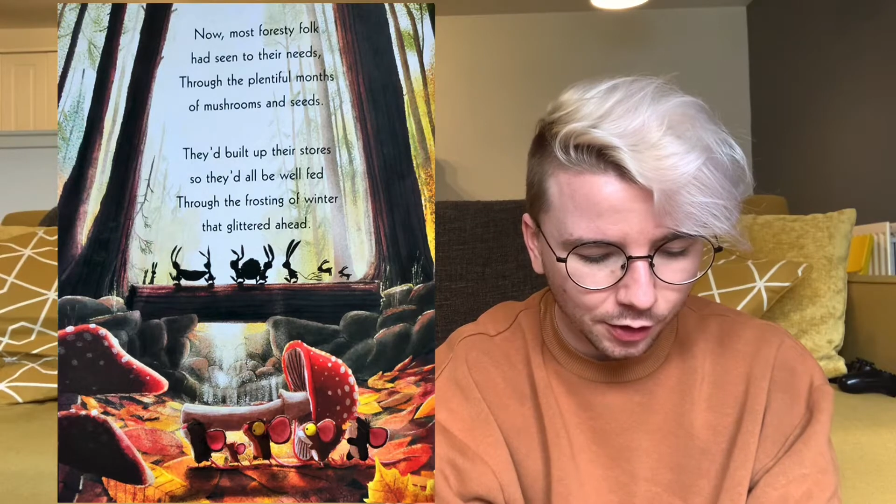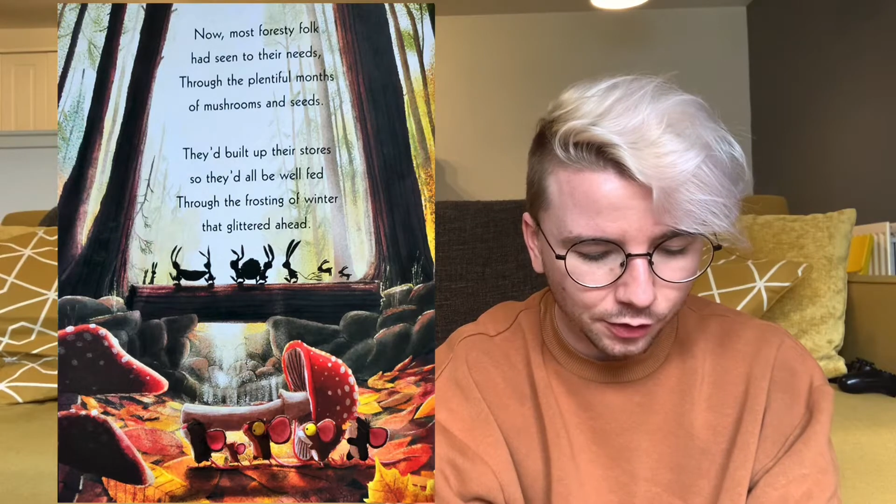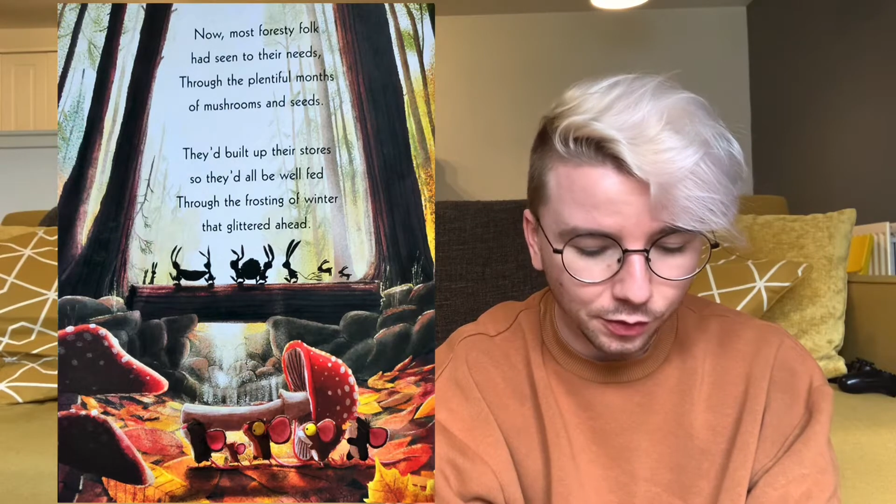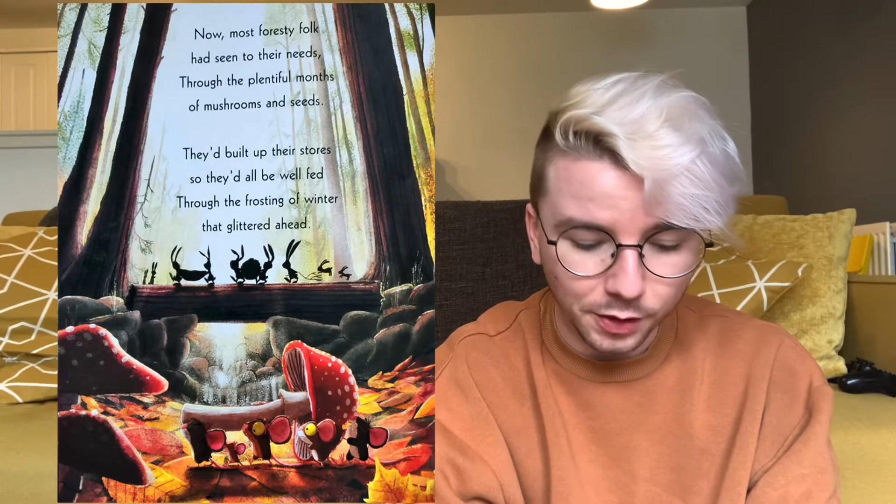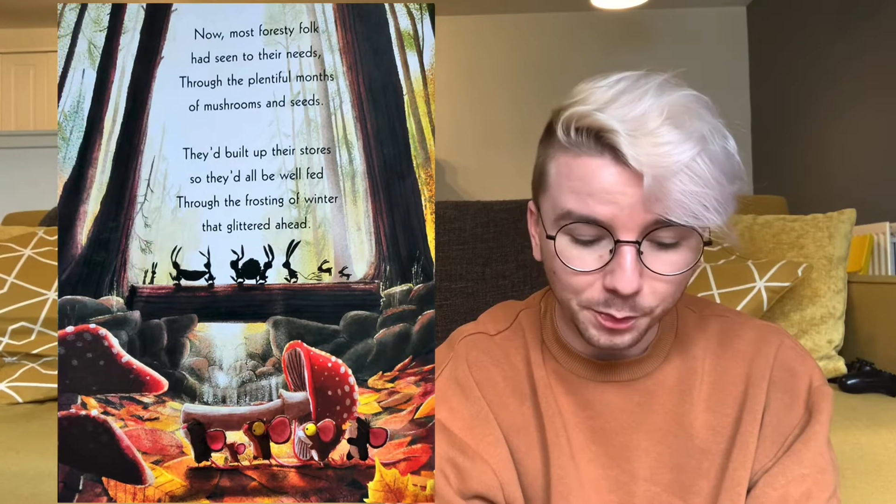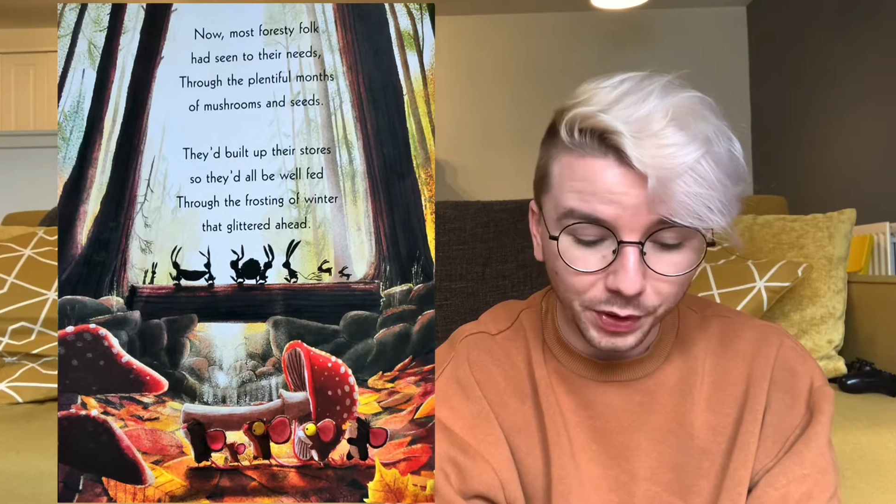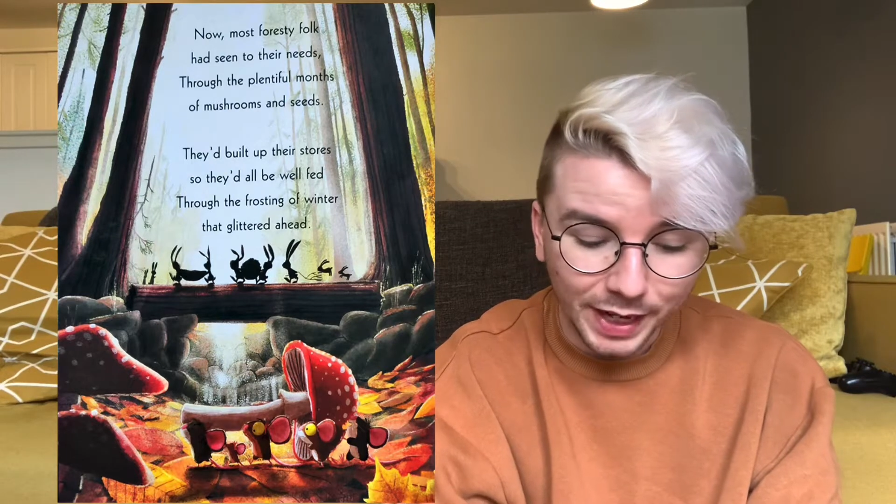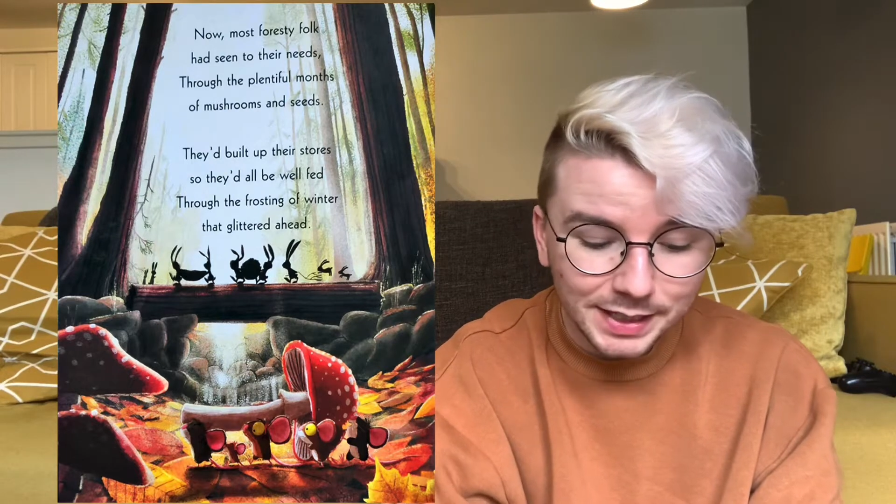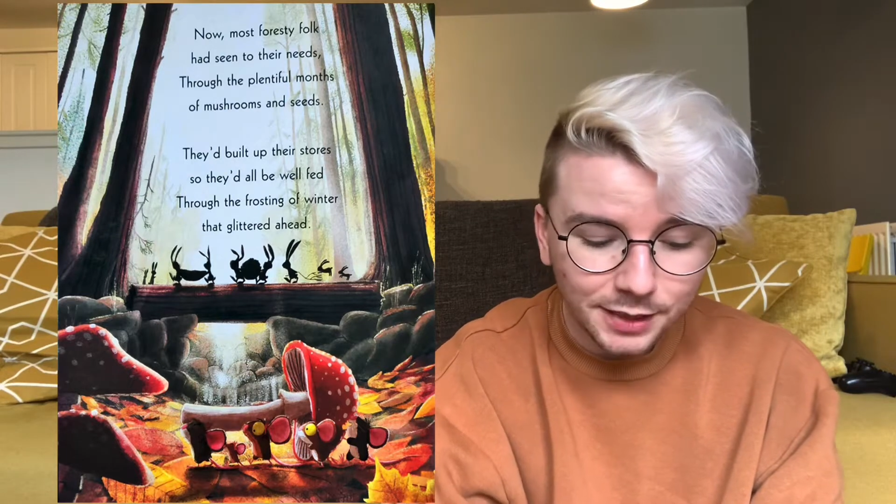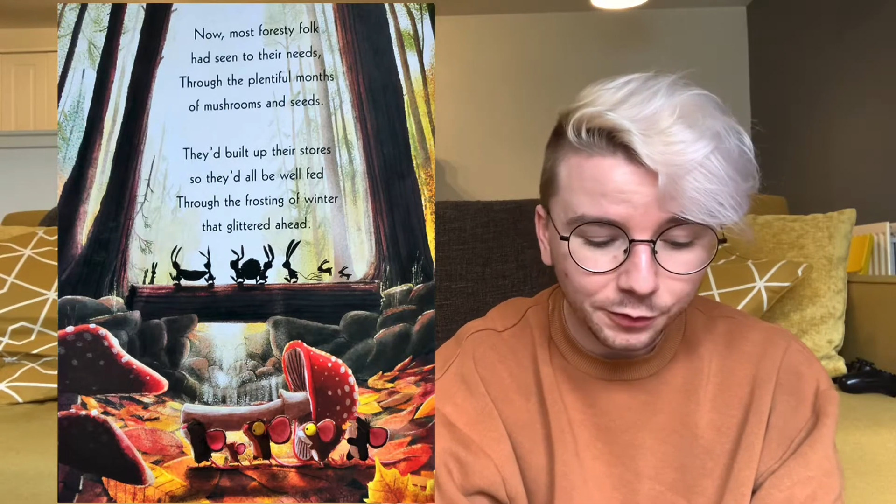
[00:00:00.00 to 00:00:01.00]
through the
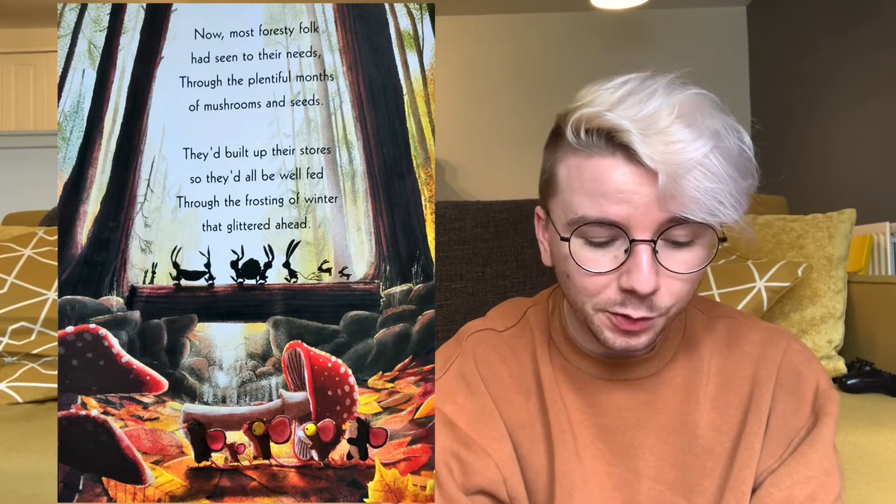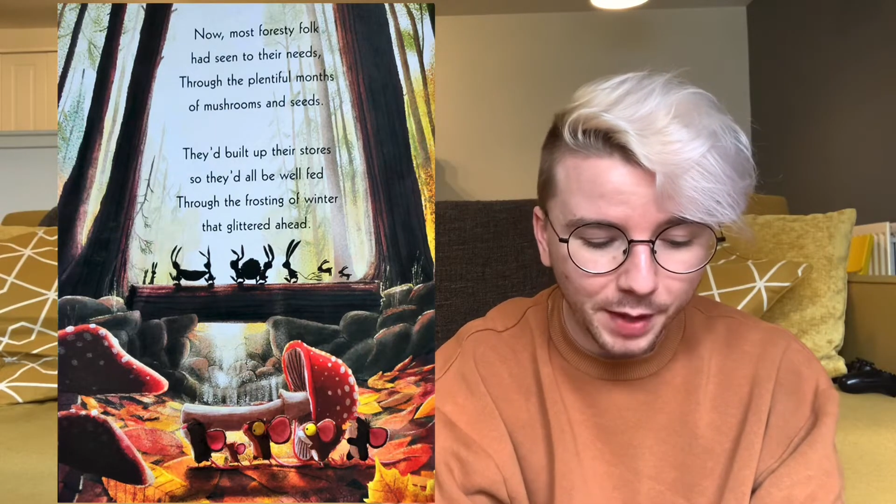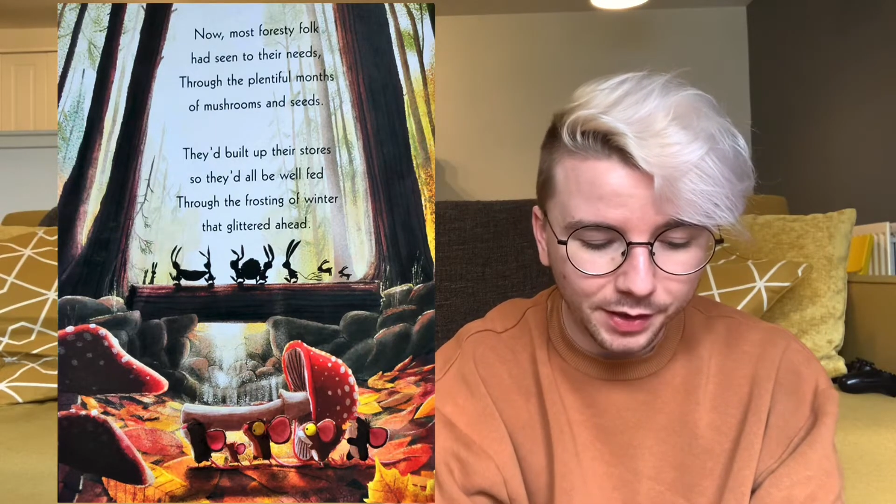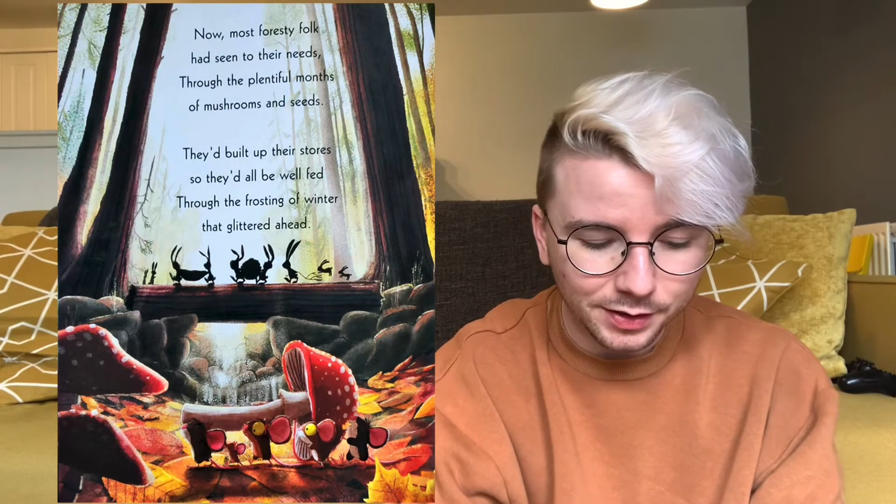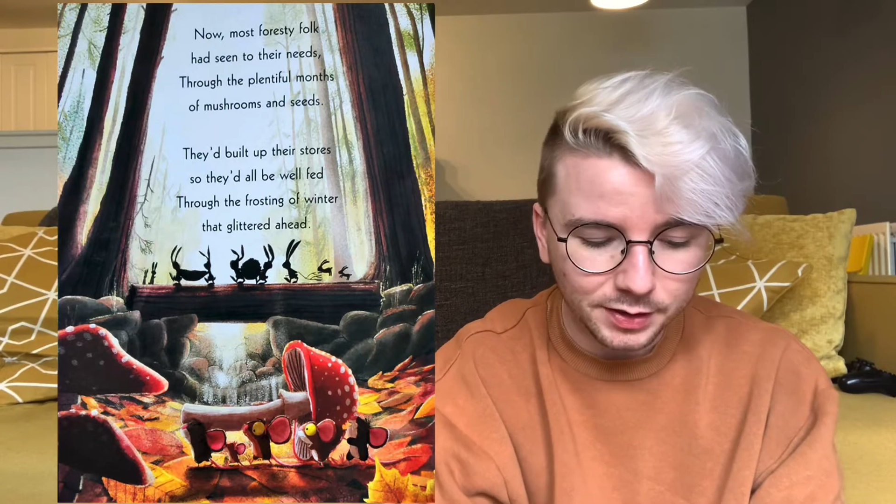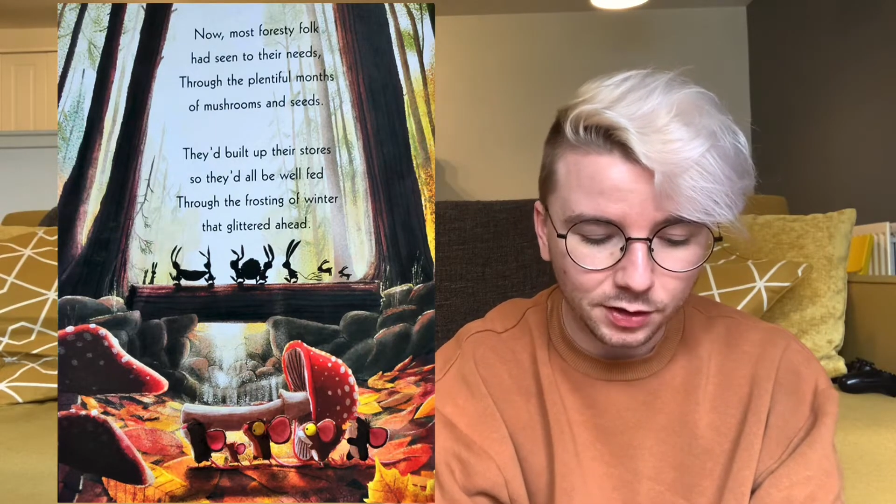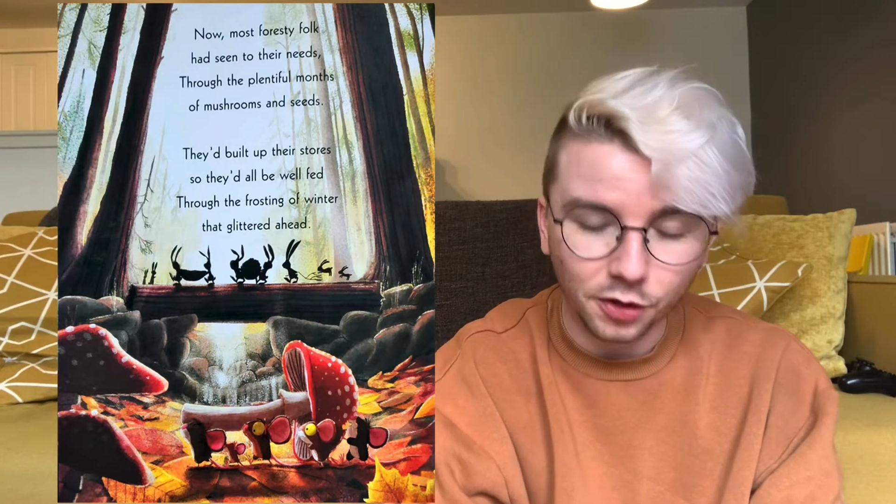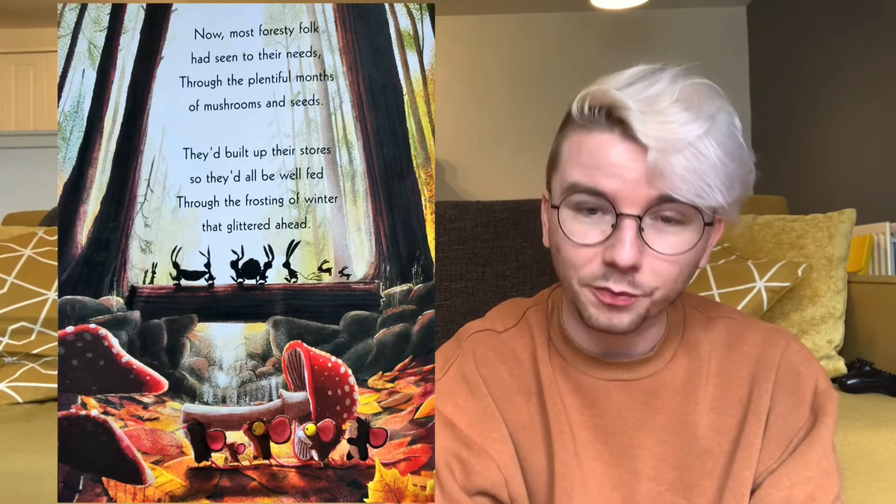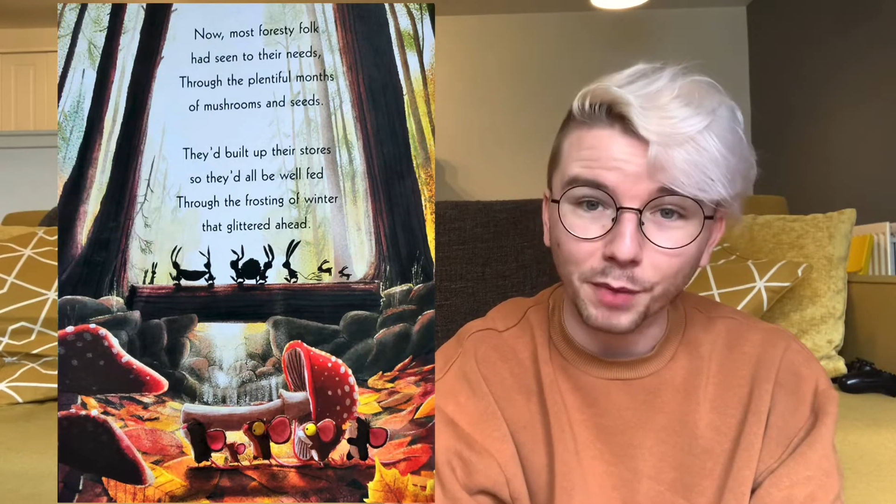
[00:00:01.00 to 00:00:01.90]
plentiful months of